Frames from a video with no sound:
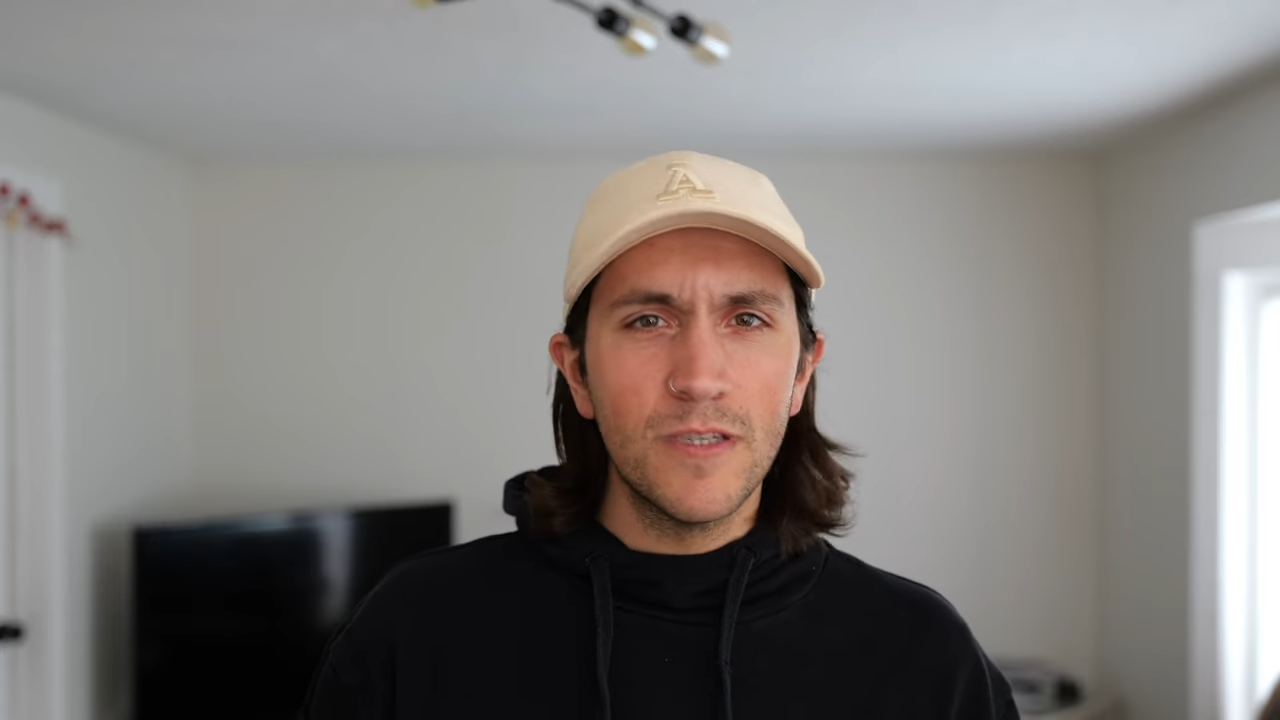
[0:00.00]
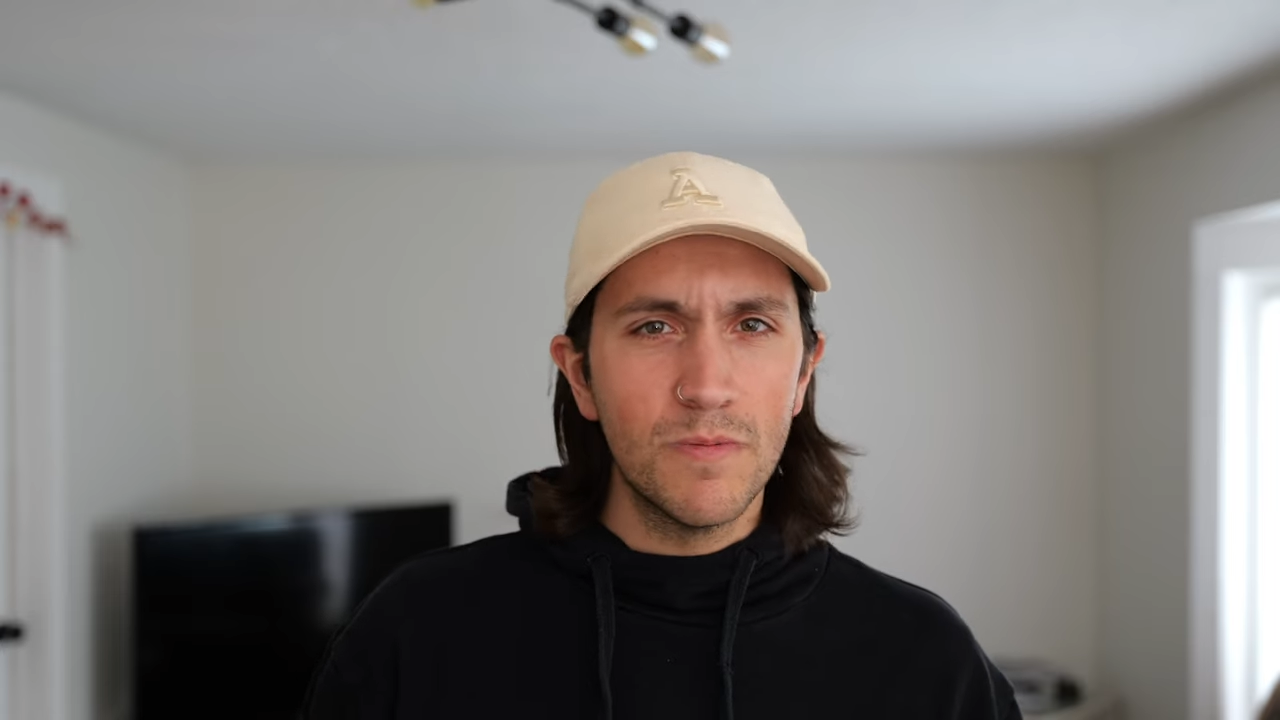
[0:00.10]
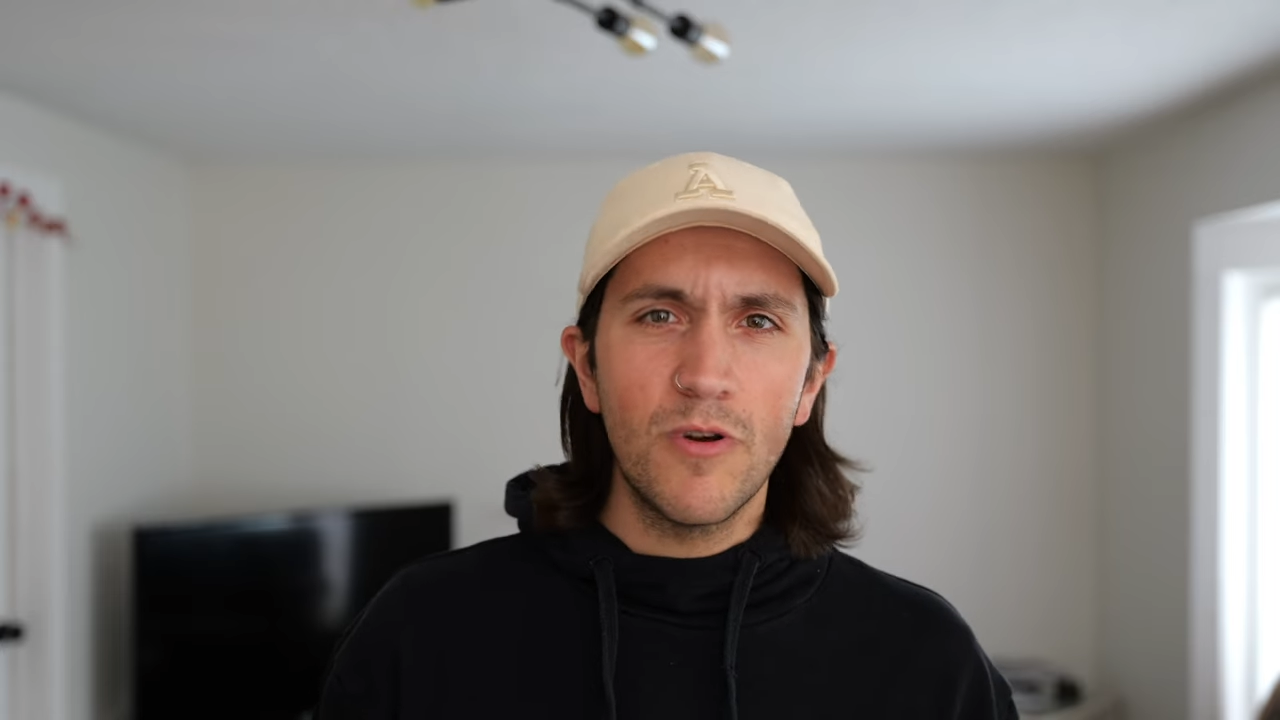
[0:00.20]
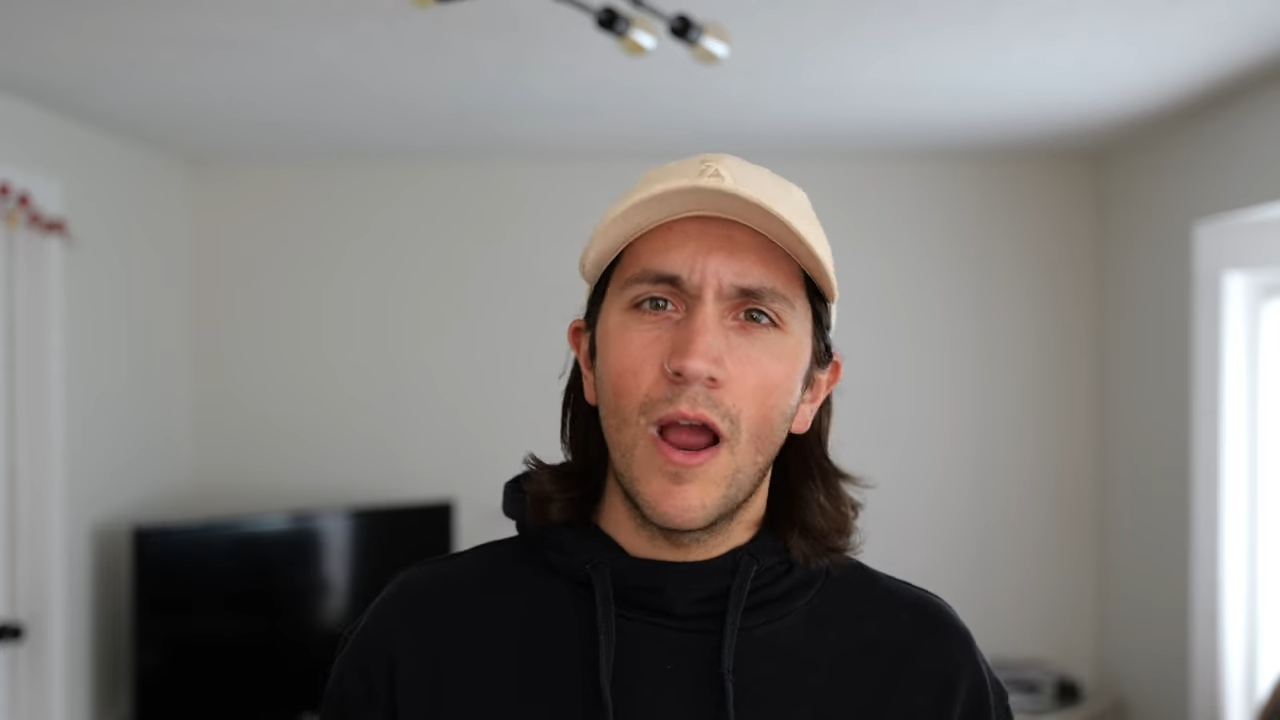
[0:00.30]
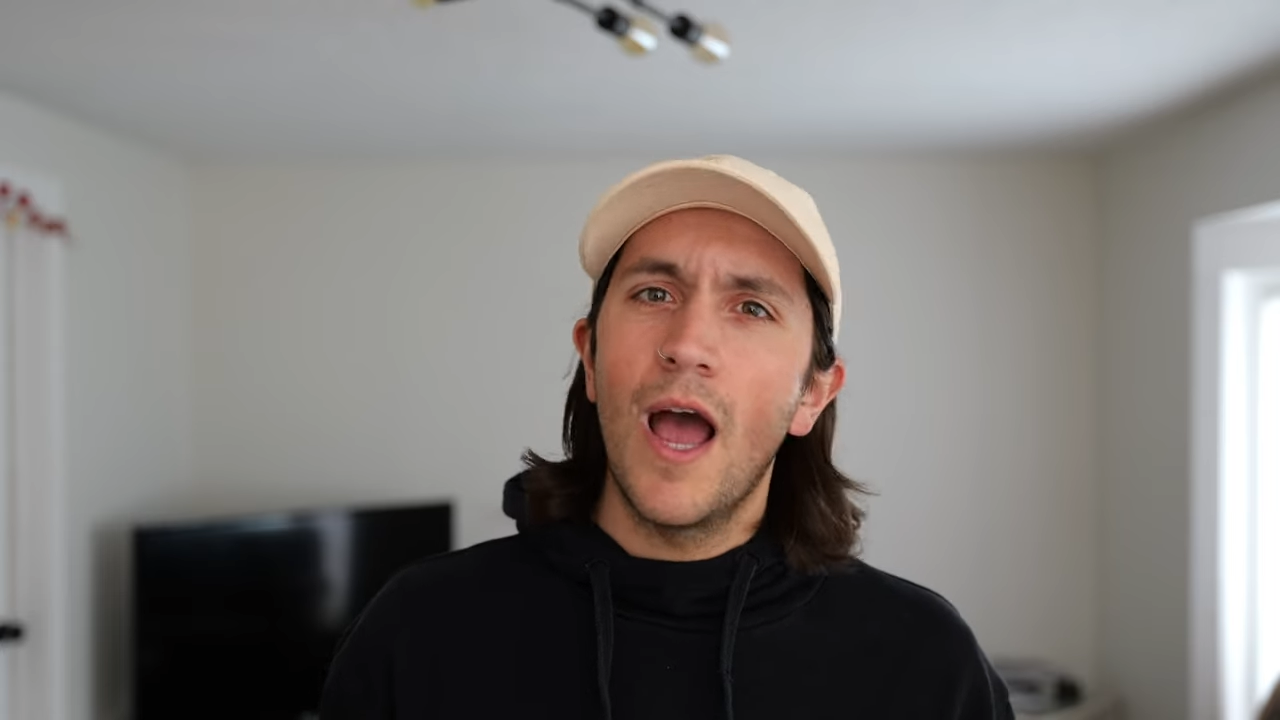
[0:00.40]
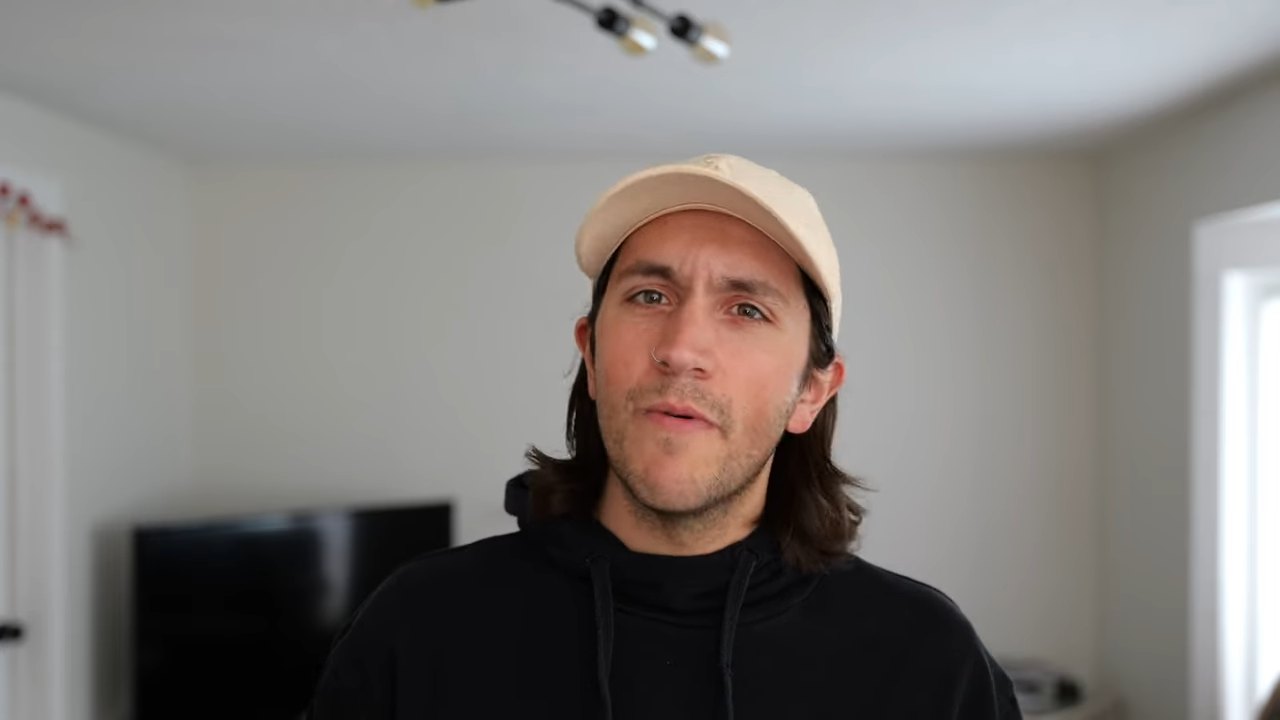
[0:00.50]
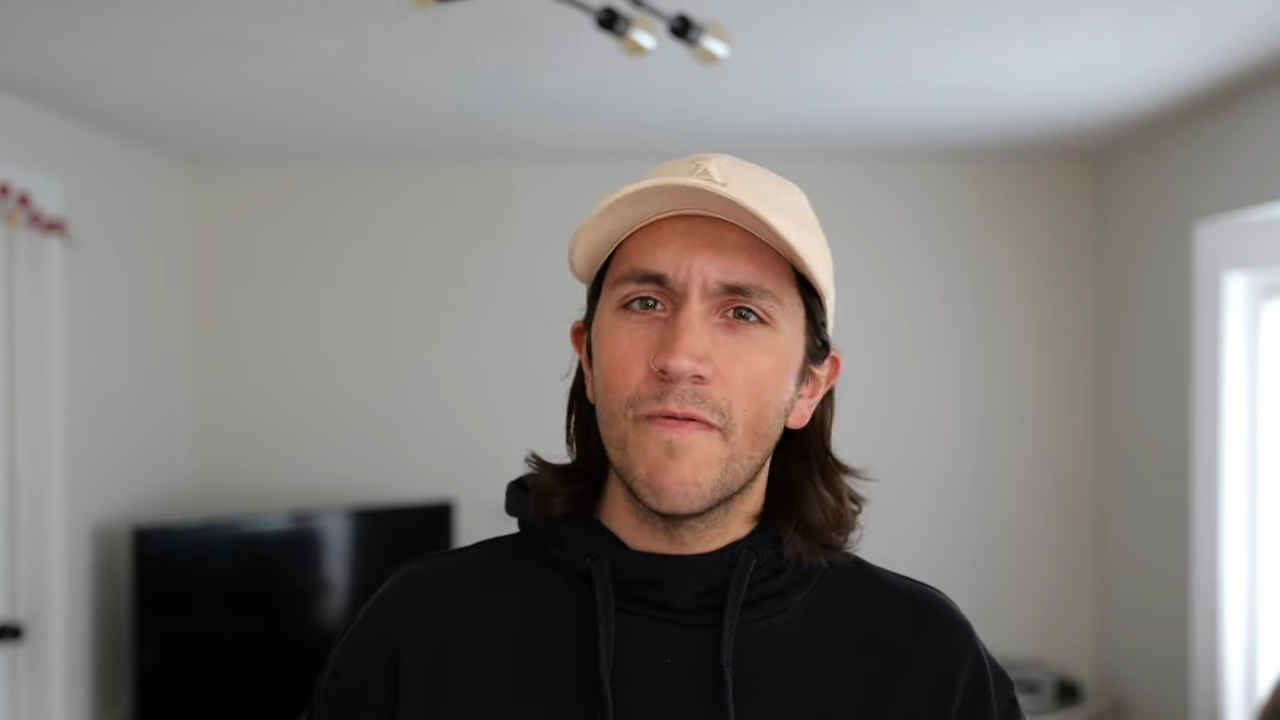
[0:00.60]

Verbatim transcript: subscribe